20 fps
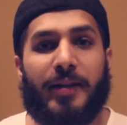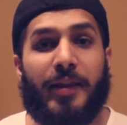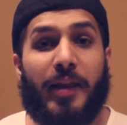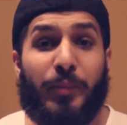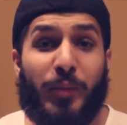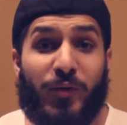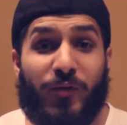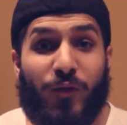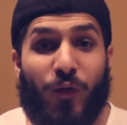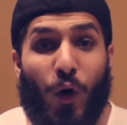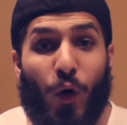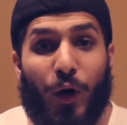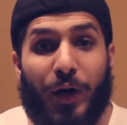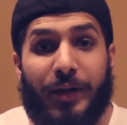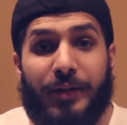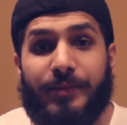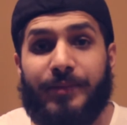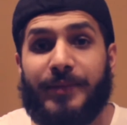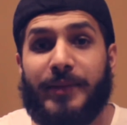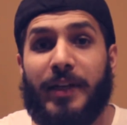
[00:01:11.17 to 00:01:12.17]
Number
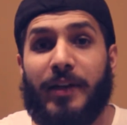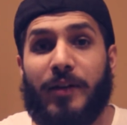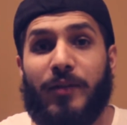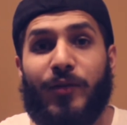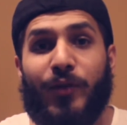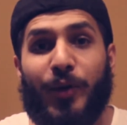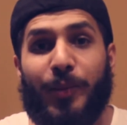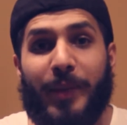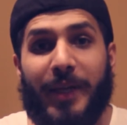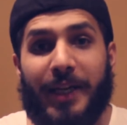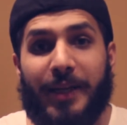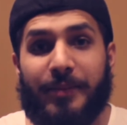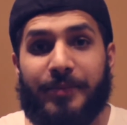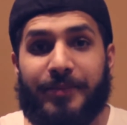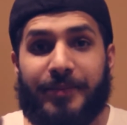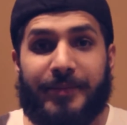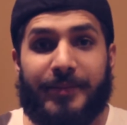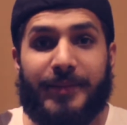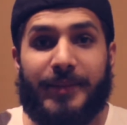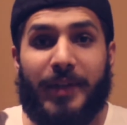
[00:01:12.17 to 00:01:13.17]
four would be
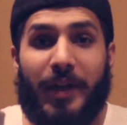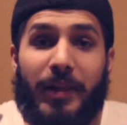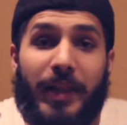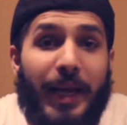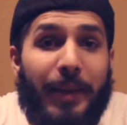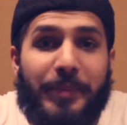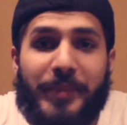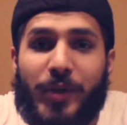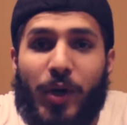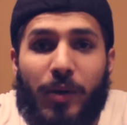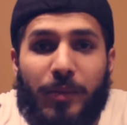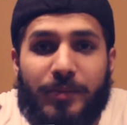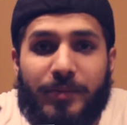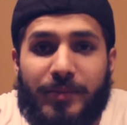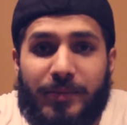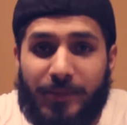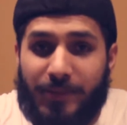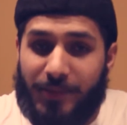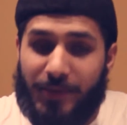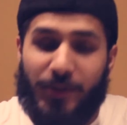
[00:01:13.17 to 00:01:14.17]
a laptop.
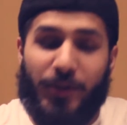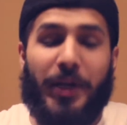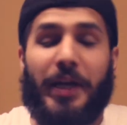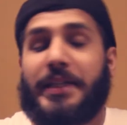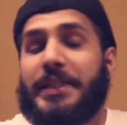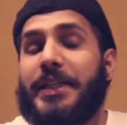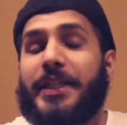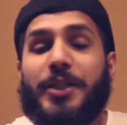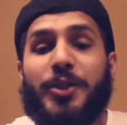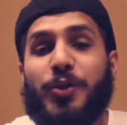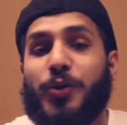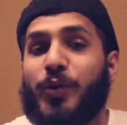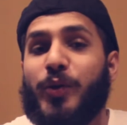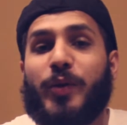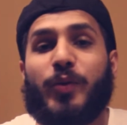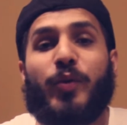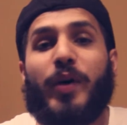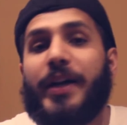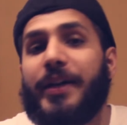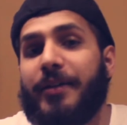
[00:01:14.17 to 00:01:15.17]
You actually do
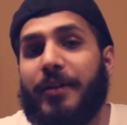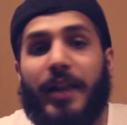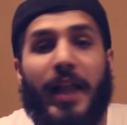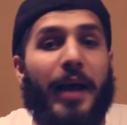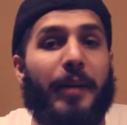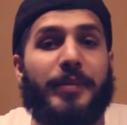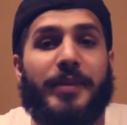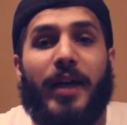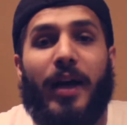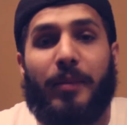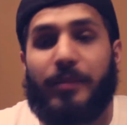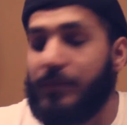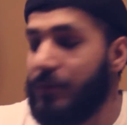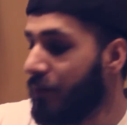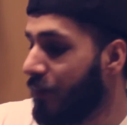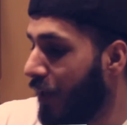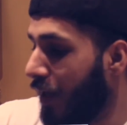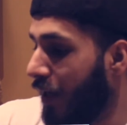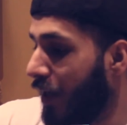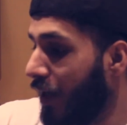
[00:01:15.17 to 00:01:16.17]
require a laptop.
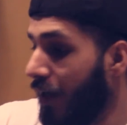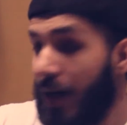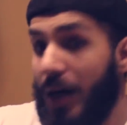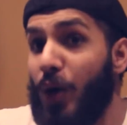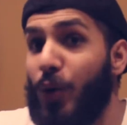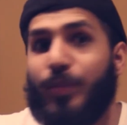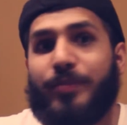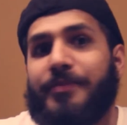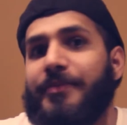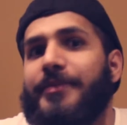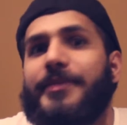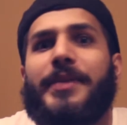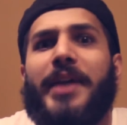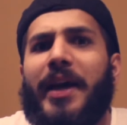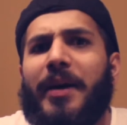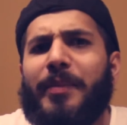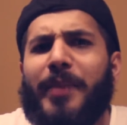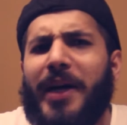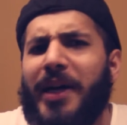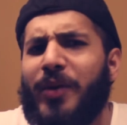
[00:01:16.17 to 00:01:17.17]
Oh,
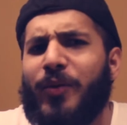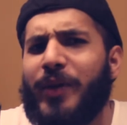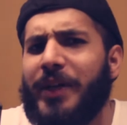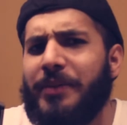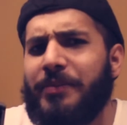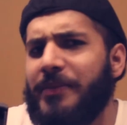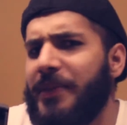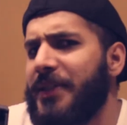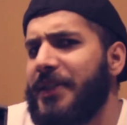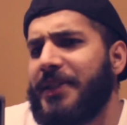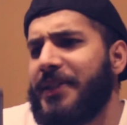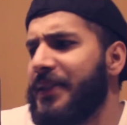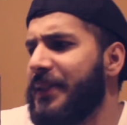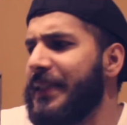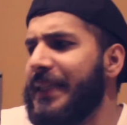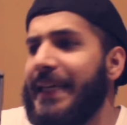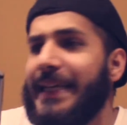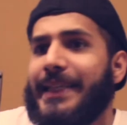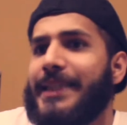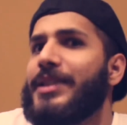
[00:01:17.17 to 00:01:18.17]
yeah, by the way, it
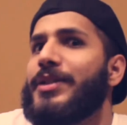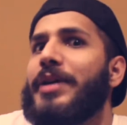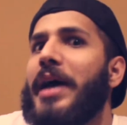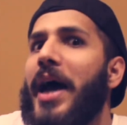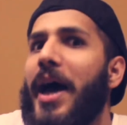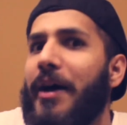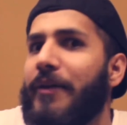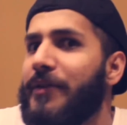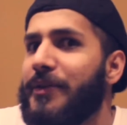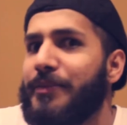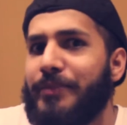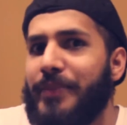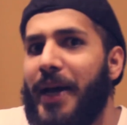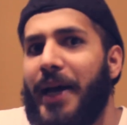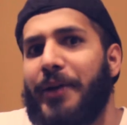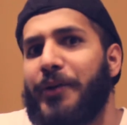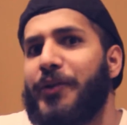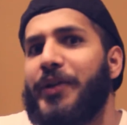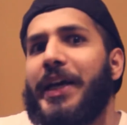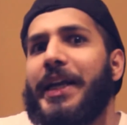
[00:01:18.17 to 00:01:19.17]
doesn't need to have a
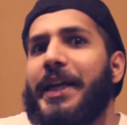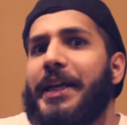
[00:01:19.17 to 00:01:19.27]
battery